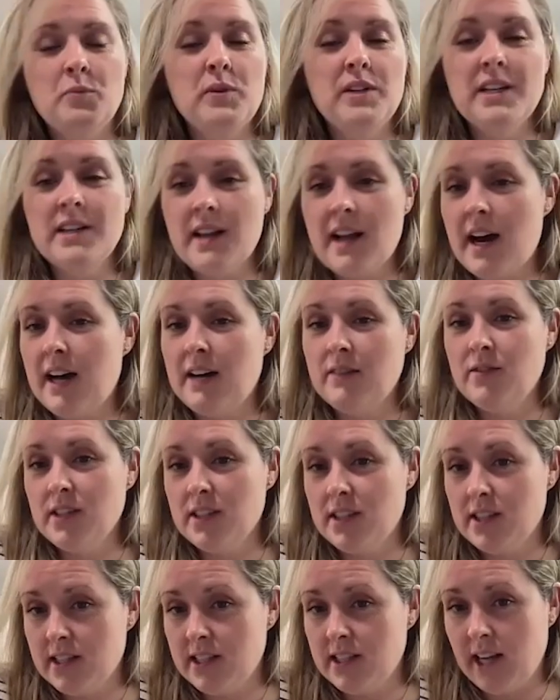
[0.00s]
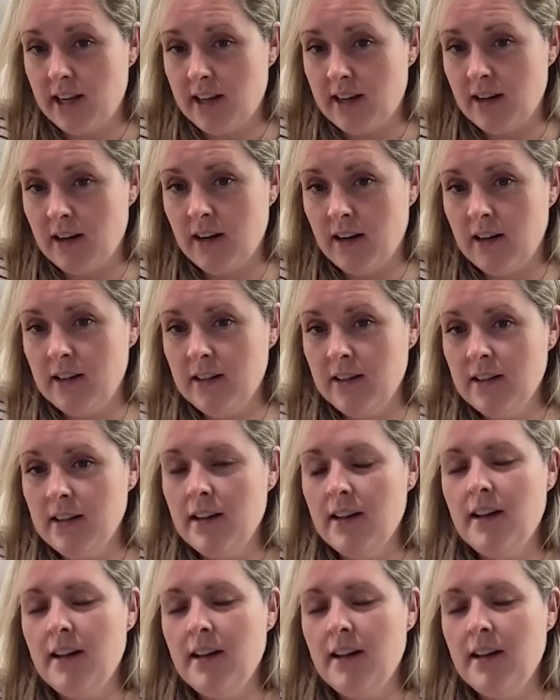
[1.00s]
we didn't have to sedate her,